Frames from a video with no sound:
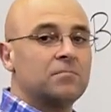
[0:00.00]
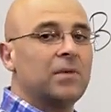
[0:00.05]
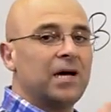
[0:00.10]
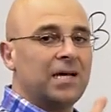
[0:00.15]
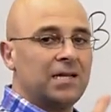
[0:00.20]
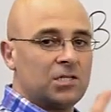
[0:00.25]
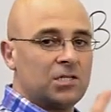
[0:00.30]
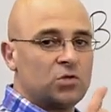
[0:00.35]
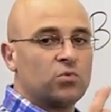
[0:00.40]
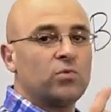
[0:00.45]

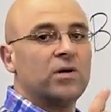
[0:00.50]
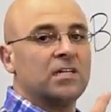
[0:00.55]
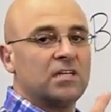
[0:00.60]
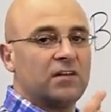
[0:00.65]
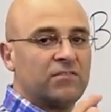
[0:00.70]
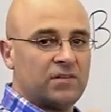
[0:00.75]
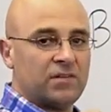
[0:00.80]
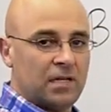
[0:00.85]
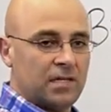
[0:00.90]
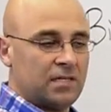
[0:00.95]
minus 1
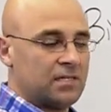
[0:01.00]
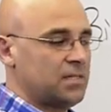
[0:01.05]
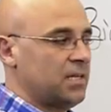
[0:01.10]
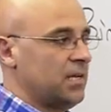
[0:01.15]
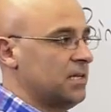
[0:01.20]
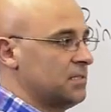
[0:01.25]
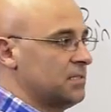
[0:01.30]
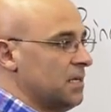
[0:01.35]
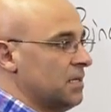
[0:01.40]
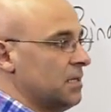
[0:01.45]
if the list
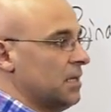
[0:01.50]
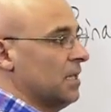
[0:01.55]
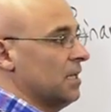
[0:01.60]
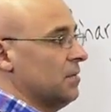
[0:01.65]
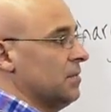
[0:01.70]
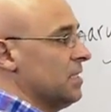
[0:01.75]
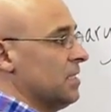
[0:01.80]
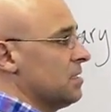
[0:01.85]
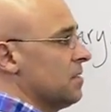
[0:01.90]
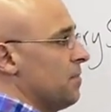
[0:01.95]
has n
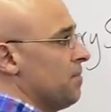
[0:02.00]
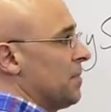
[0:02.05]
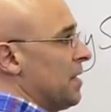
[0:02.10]
elements.